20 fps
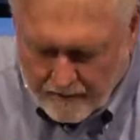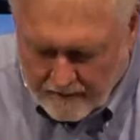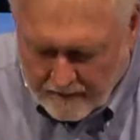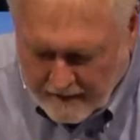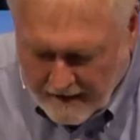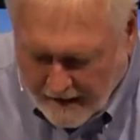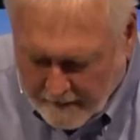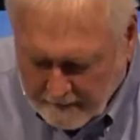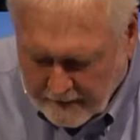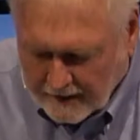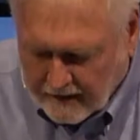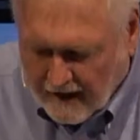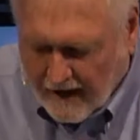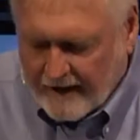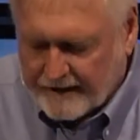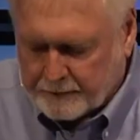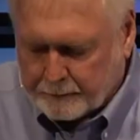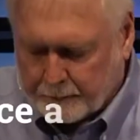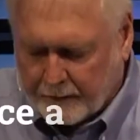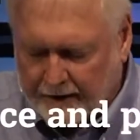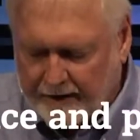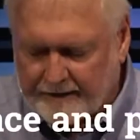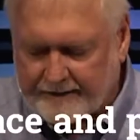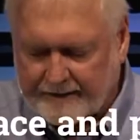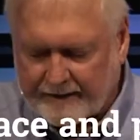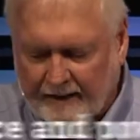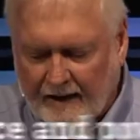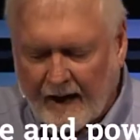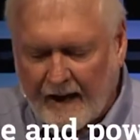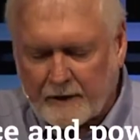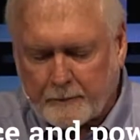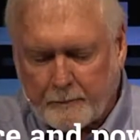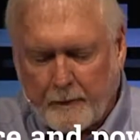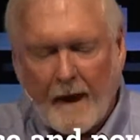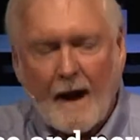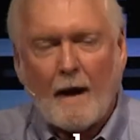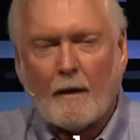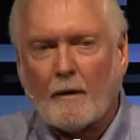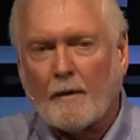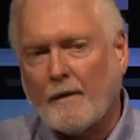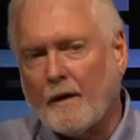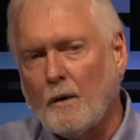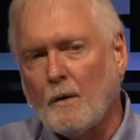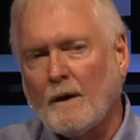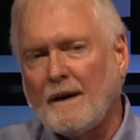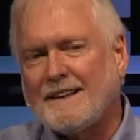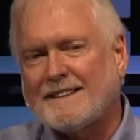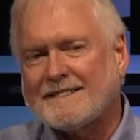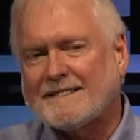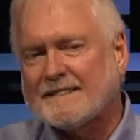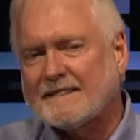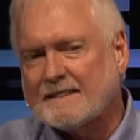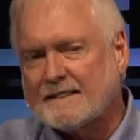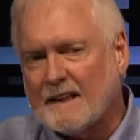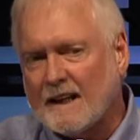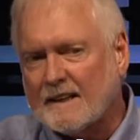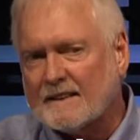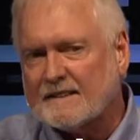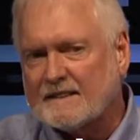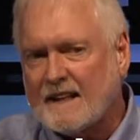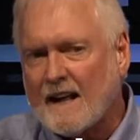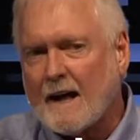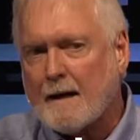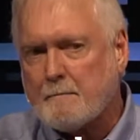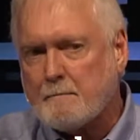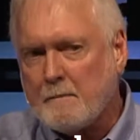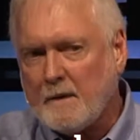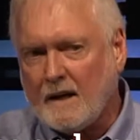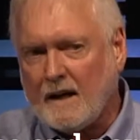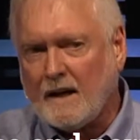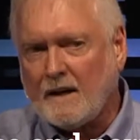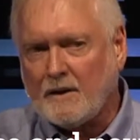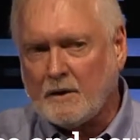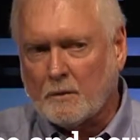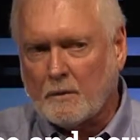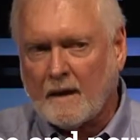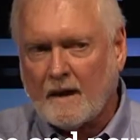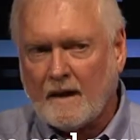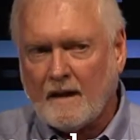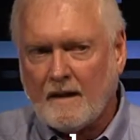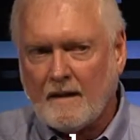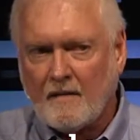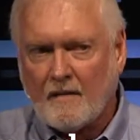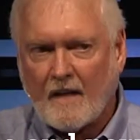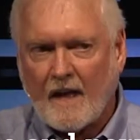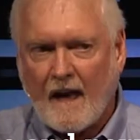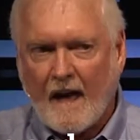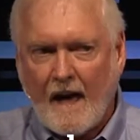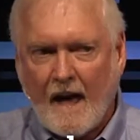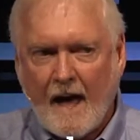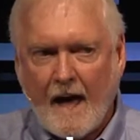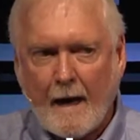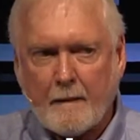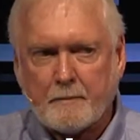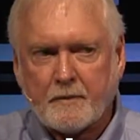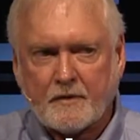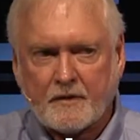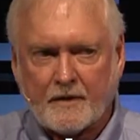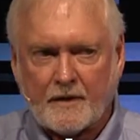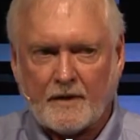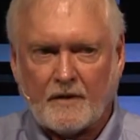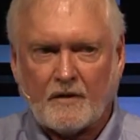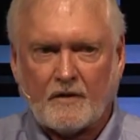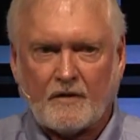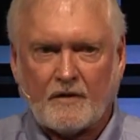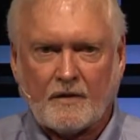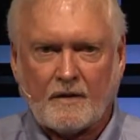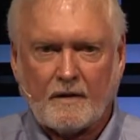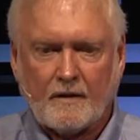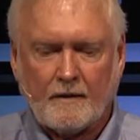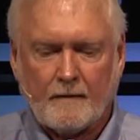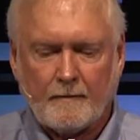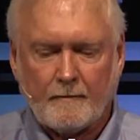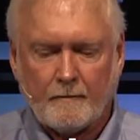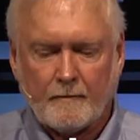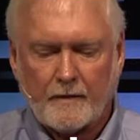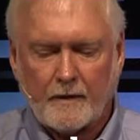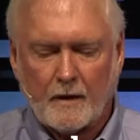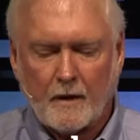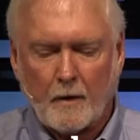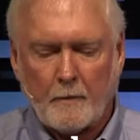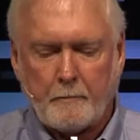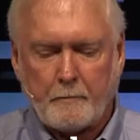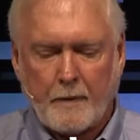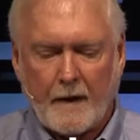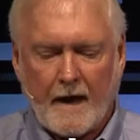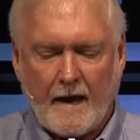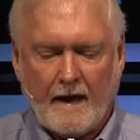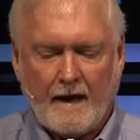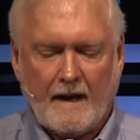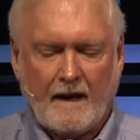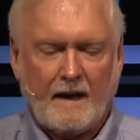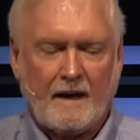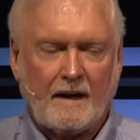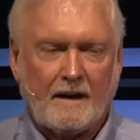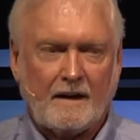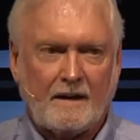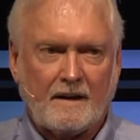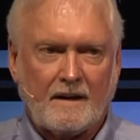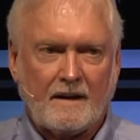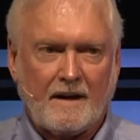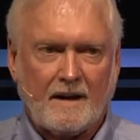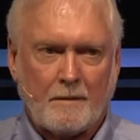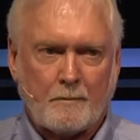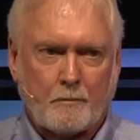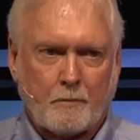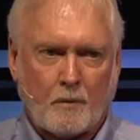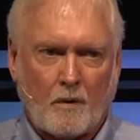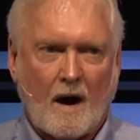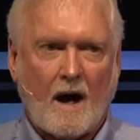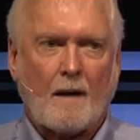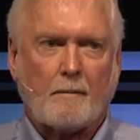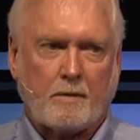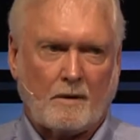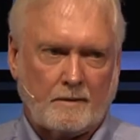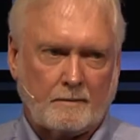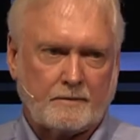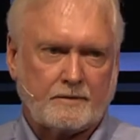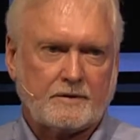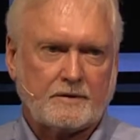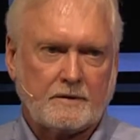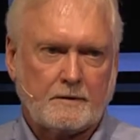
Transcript: Having God's peace and God's power, though, is, does not mean, you ready, the absence of pain and problems.